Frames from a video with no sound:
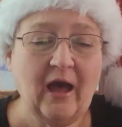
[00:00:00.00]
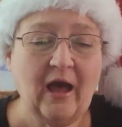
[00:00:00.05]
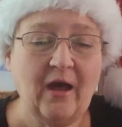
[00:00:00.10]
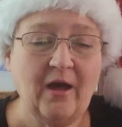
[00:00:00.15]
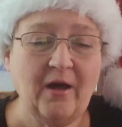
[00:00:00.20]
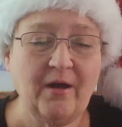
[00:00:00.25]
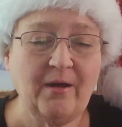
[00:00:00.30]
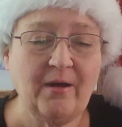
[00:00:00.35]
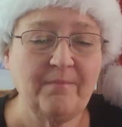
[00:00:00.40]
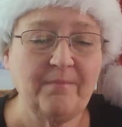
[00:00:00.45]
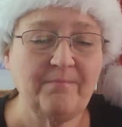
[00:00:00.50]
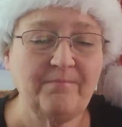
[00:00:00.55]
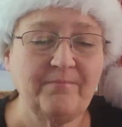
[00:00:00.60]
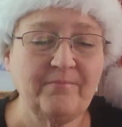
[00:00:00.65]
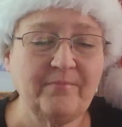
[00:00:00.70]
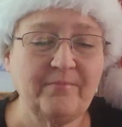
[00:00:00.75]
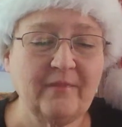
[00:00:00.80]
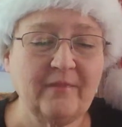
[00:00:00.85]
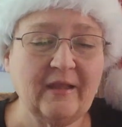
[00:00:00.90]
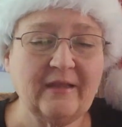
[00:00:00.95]
It
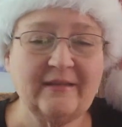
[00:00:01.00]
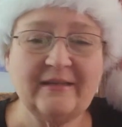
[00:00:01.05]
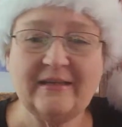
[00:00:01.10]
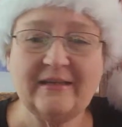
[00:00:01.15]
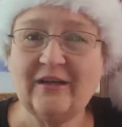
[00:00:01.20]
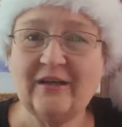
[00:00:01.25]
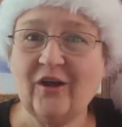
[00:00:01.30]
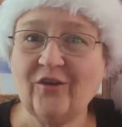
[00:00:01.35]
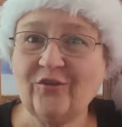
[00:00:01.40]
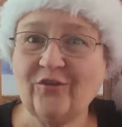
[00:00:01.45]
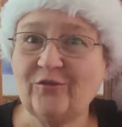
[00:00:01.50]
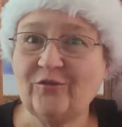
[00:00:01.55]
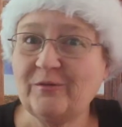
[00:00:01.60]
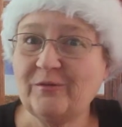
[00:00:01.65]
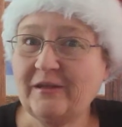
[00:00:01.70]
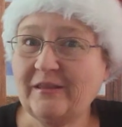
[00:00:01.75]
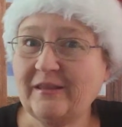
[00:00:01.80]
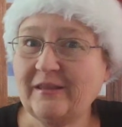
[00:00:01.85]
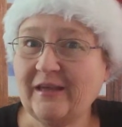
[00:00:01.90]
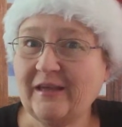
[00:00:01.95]
didn't cost you
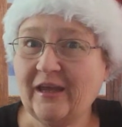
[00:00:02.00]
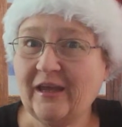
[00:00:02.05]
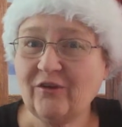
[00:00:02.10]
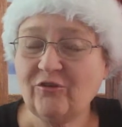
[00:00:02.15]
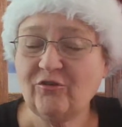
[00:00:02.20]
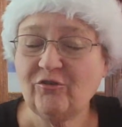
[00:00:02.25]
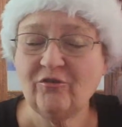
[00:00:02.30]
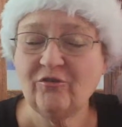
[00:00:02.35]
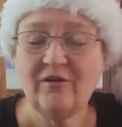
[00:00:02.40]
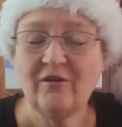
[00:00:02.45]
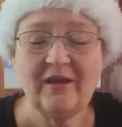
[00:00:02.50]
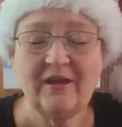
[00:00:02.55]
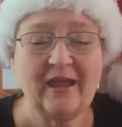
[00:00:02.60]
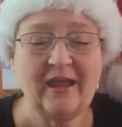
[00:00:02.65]
anything extra,